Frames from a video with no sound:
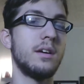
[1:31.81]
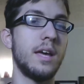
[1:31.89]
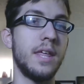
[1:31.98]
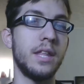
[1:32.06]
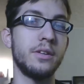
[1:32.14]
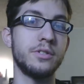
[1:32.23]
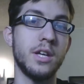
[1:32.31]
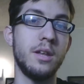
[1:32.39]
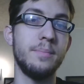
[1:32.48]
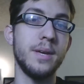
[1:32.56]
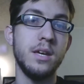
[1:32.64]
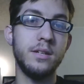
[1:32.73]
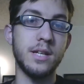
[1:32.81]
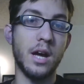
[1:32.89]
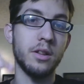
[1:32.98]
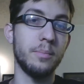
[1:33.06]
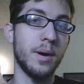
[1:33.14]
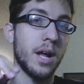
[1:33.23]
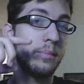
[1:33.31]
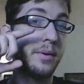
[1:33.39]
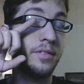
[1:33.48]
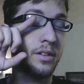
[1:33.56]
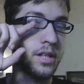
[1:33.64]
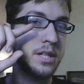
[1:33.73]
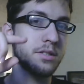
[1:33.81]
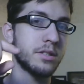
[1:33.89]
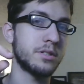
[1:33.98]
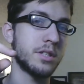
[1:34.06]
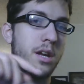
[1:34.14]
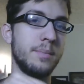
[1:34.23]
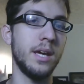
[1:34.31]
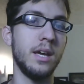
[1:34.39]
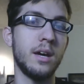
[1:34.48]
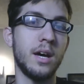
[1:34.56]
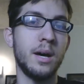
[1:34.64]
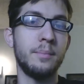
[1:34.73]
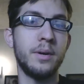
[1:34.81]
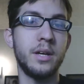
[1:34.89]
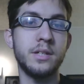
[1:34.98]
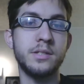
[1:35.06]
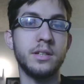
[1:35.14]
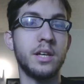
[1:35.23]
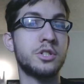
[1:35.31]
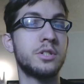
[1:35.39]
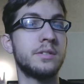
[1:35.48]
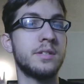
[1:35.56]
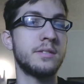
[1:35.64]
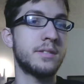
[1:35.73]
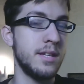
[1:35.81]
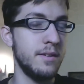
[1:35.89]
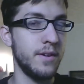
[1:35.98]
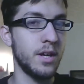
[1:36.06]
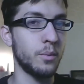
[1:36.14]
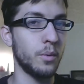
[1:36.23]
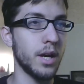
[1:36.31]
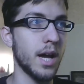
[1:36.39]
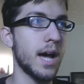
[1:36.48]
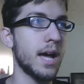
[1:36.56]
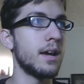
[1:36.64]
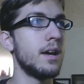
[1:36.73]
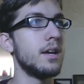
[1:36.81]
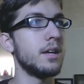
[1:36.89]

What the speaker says: and then there's going to be, down on the bottom of the list, there's going to be a selection that says TV and One Guide.